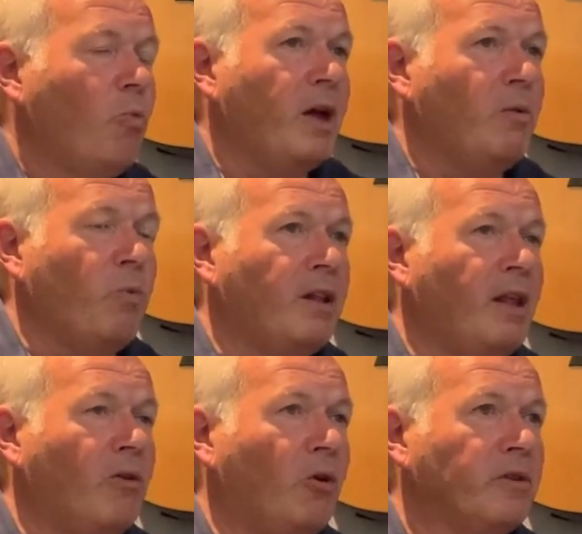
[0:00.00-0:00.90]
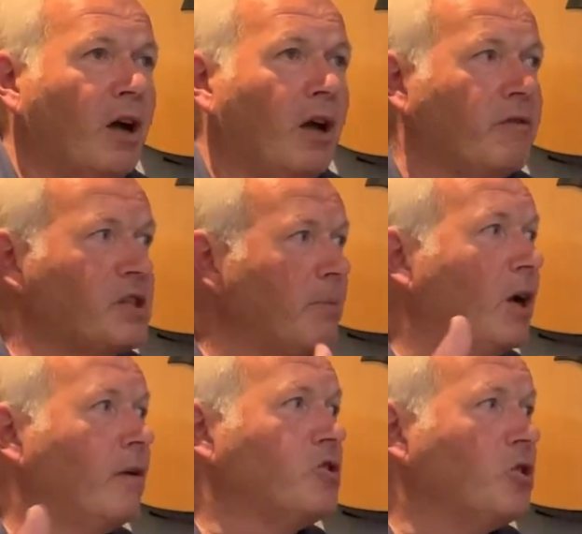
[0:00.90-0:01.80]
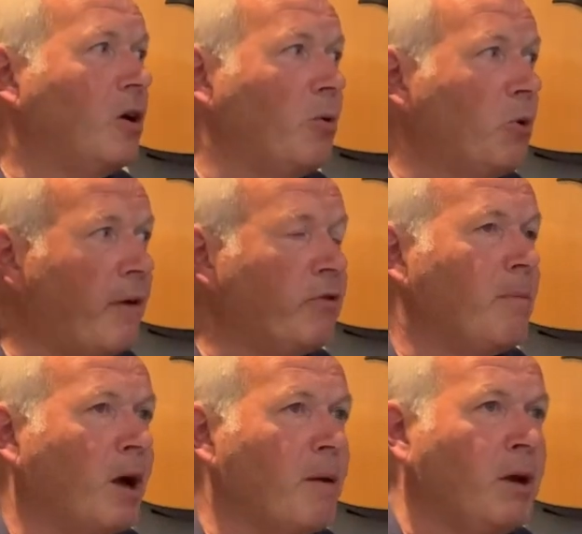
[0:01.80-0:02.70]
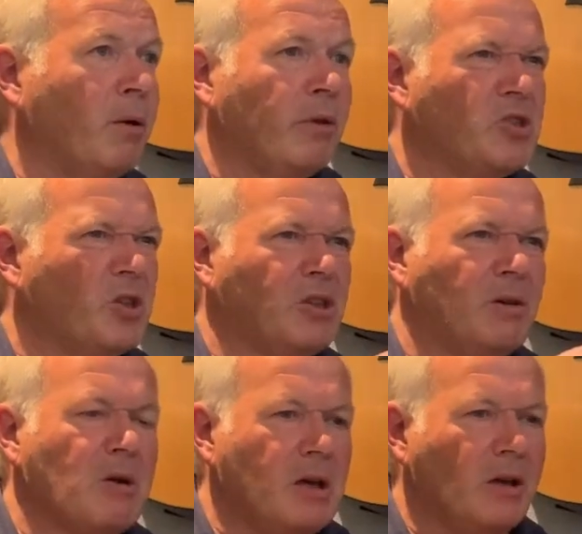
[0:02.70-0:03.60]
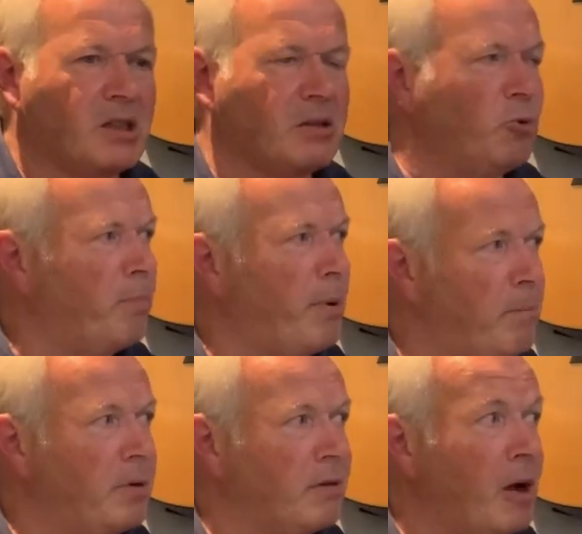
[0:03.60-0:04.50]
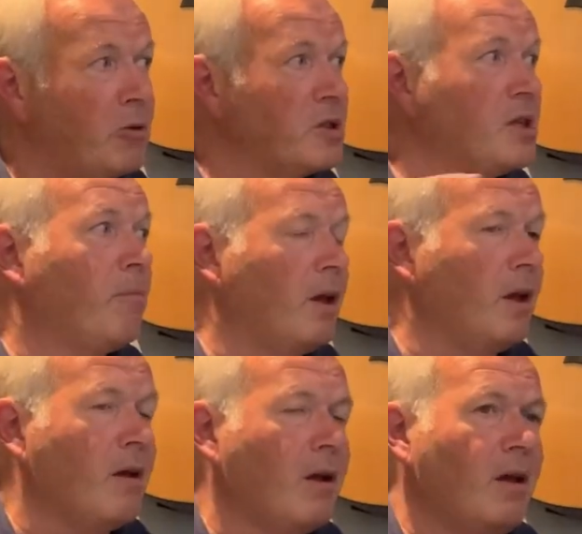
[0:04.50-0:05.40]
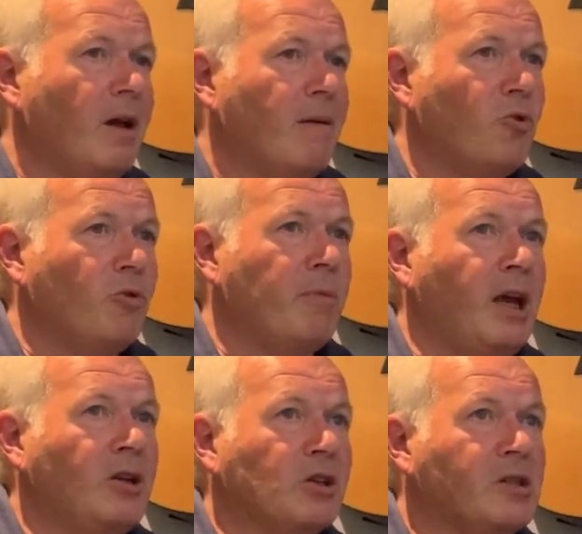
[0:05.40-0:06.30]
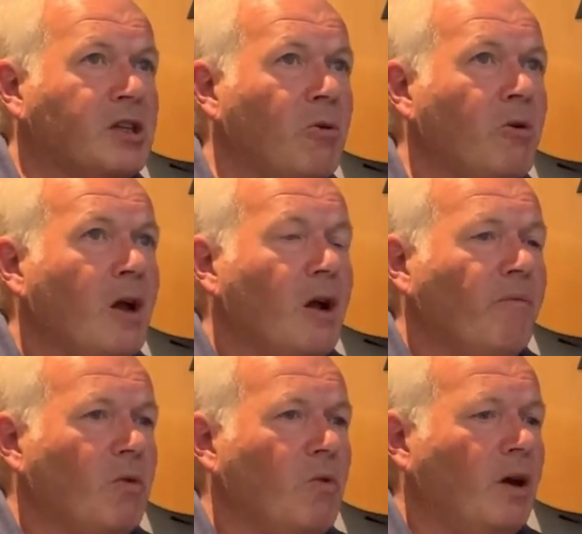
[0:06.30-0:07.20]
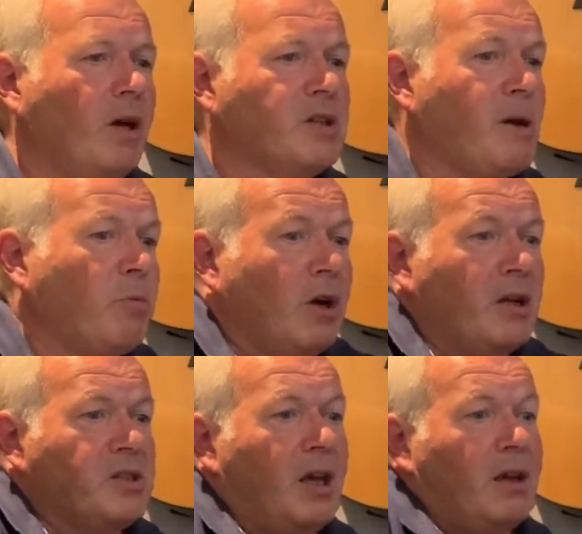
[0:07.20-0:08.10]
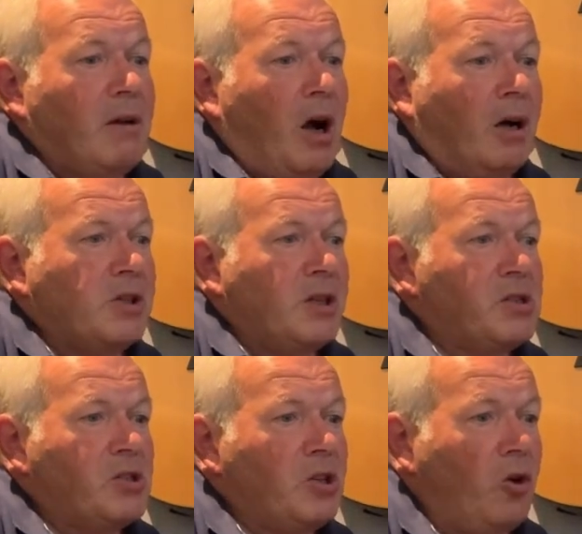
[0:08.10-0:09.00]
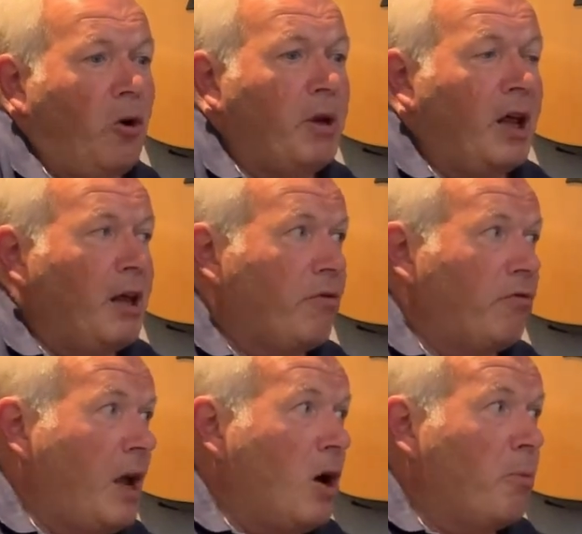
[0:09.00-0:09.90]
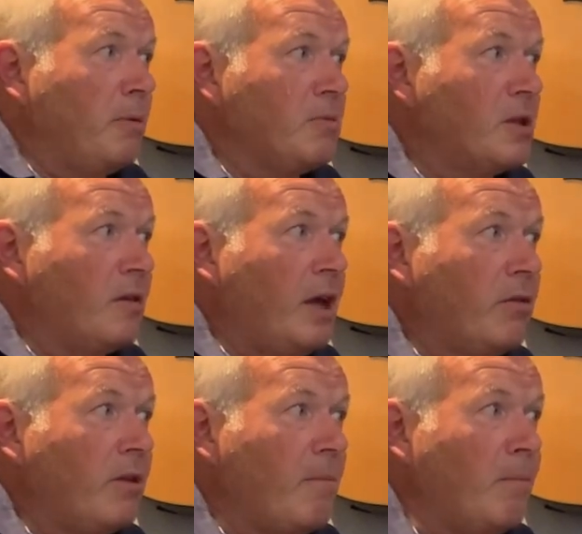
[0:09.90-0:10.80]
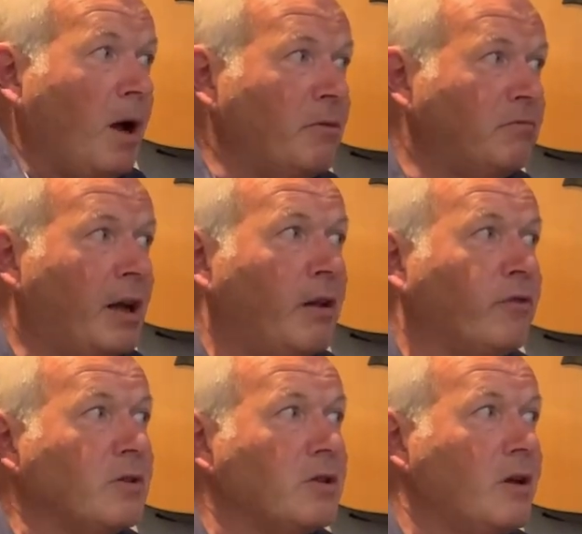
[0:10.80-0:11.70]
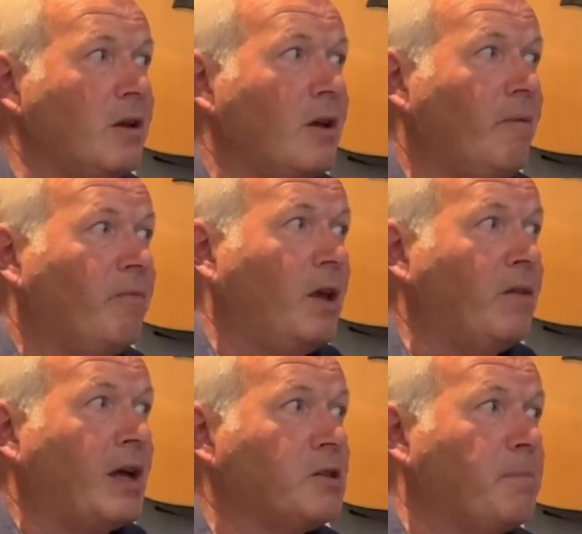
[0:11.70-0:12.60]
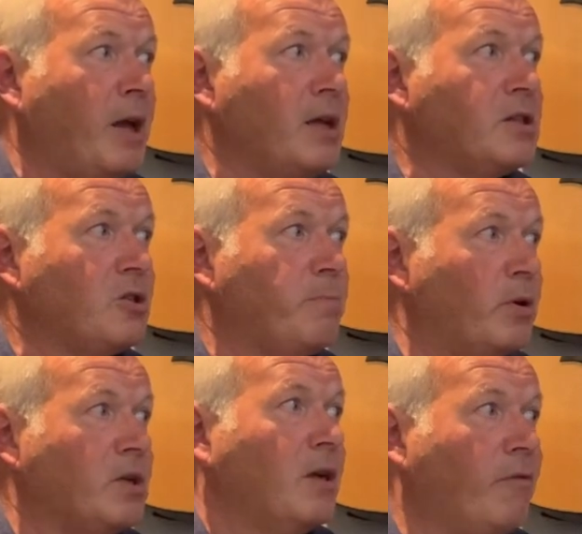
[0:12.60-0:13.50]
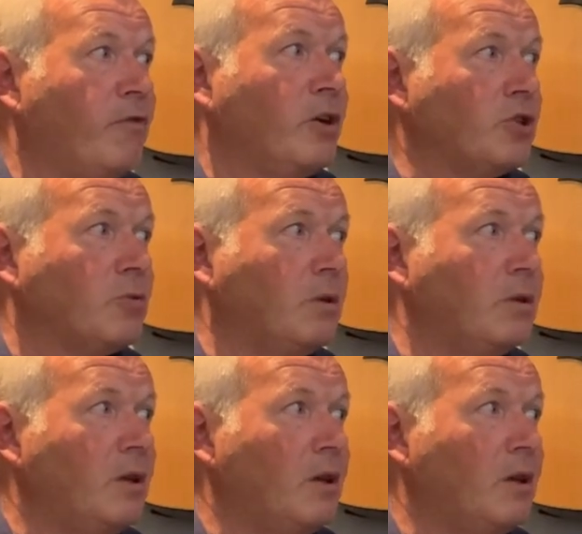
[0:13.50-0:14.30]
when they're on kind of some kind of journey, whatever it might be, whether it's just a small bump in the road or something more major. So, as I said, we're asking artists to nominate 3 albums that they think might be relevant in that space to put in our virtual